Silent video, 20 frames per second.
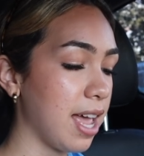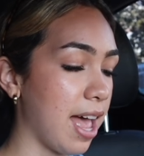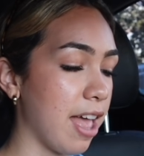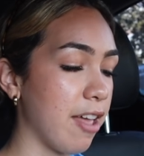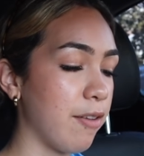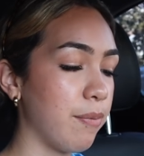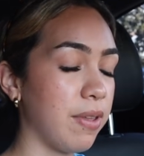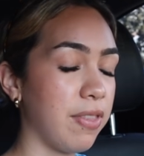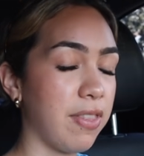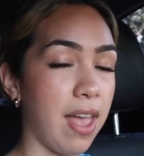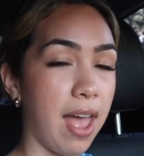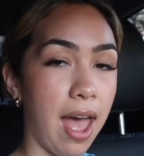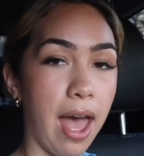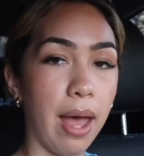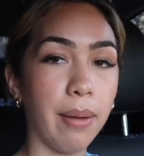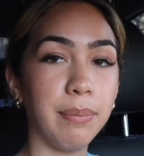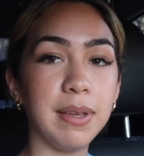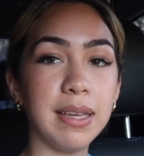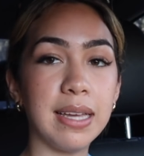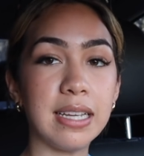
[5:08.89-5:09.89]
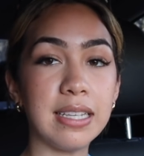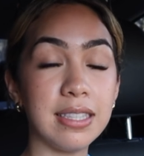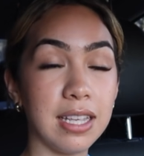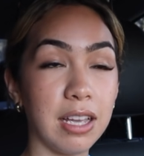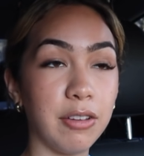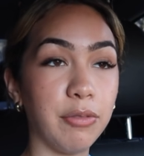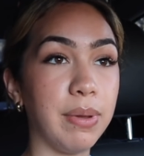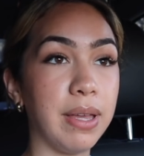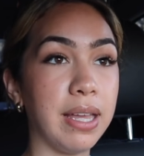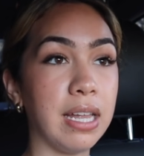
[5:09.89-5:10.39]
I've been the happiest
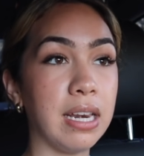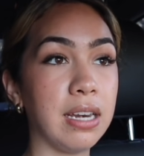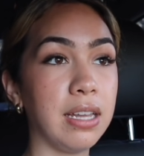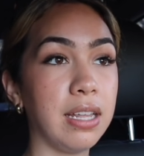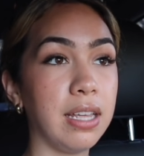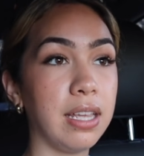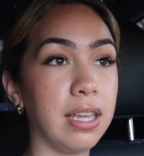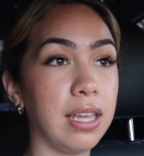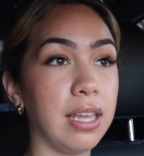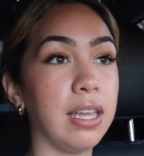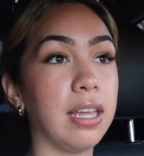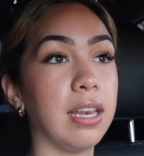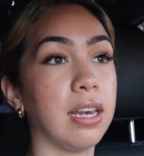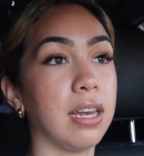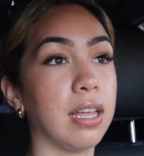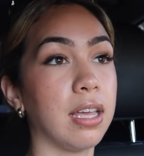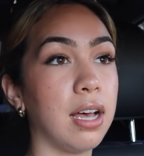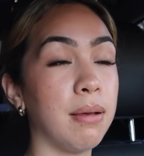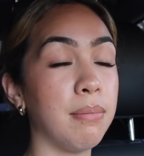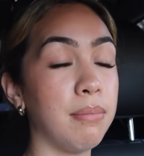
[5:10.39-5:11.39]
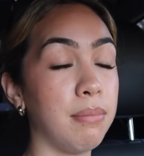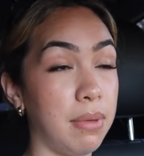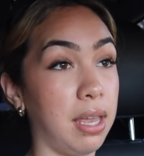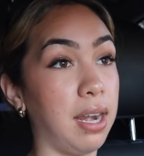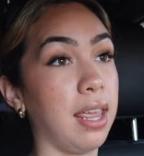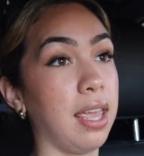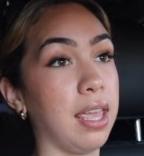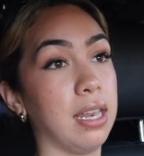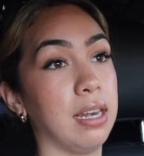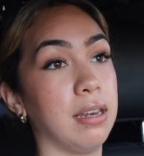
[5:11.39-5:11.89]
I've been in a
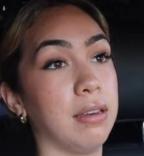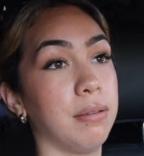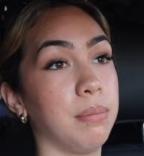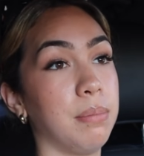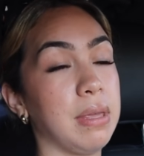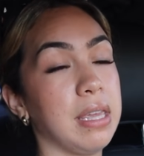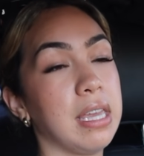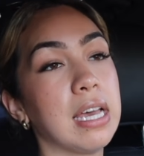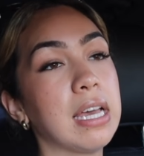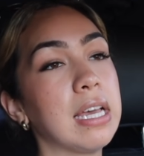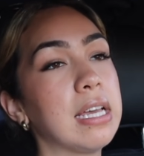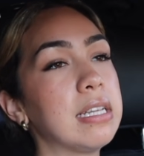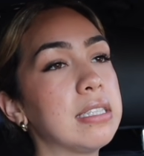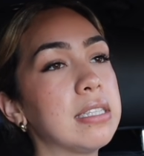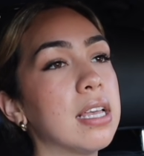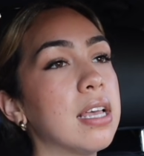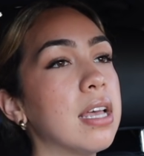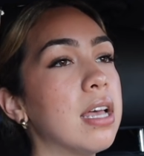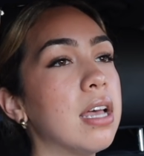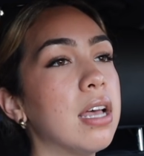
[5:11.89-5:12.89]
minute because